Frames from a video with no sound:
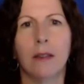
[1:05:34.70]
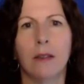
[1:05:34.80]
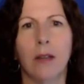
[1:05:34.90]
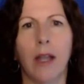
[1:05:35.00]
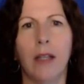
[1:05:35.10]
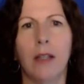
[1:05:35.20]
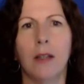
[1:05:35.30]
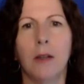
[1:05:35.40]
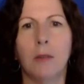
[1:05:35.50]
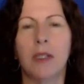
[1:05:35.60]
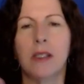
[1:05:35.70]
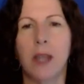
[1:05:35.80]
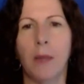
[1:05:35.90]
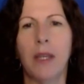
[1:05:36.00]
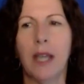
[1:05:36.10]
right? But
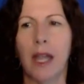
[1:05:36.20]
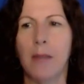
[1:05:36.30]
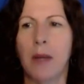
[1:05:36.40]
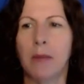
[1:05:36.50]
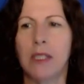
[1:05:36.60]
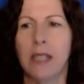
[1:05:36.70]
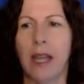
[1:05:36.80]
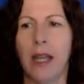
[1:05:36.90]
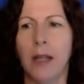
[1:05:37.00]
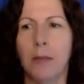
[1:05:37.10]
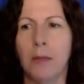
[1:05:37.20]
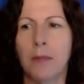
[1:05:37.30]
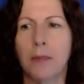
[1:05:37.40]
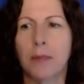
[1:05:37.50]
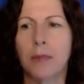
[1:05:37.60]
stomach came up today,
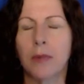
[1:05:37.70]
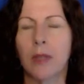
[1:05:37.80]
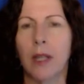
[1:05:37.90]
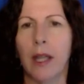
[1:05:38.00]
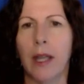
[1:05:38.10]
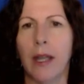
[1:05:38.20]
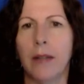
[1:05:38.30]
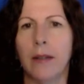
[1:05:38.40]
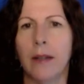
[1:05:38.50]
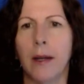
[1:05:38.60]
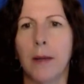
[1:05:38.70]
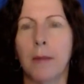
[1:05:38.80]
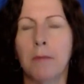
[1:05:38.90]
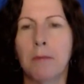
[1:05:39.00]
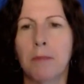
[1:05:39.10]
and
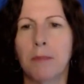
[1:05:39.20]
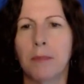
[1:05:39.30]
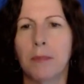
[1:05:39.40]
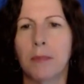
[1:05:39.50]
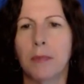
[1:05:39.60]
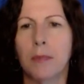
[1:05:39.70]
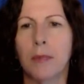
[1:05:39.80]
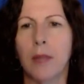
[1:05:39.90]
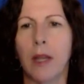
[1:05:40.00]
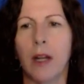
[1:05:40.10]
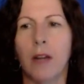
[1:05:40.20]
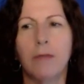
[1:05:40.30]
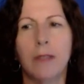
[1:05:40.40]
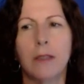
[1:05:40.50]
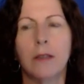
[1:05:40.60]
I
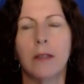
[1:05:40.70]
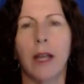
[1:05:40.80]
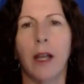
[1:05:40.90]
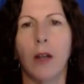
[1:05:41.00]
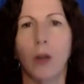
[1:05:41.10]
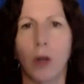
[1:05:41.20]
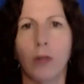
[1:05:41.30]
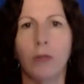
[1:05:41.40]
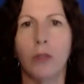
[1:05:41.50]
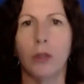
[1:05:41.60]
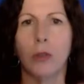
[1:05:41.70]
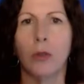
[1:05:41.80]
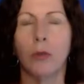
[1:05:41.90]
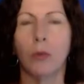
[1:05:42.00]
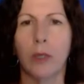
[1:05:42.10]
feel that a lot of
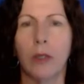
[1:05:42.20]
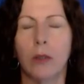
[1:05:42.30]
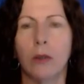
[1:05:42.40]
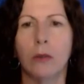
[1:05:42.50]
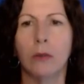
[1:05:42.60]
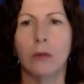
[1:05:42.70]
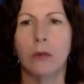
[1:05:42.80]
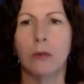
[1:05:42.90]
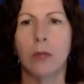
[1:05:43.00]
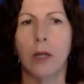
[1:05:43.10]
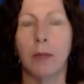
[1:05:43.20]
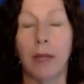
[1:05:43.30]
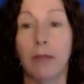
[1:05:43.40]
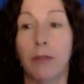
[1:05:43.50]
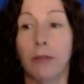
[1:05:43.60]
you will
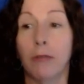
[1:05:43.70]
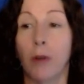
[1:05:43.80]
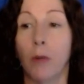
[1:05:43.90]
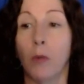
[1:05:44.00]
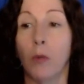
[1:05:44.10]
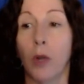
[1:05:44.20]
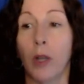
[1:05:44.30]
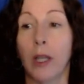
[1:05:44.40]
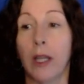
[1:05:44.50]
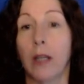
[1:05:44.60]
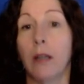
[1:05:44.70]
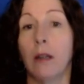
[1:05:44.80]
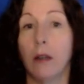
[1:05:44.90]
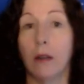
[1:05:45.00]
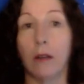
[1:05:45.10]
benefit from working
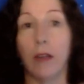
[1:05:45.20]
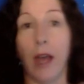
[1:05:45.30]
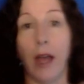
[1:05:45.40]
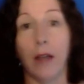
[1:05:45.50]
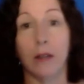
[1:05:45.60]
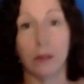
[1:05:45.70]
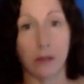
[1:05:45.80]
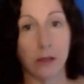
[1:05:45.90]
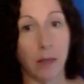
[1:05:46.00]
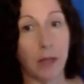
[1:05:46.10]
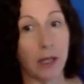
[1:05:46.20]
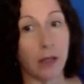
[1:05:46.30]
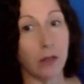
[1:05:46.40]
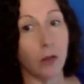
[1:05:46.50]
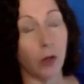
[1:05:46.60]
that
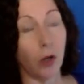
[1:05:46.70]
stomach, not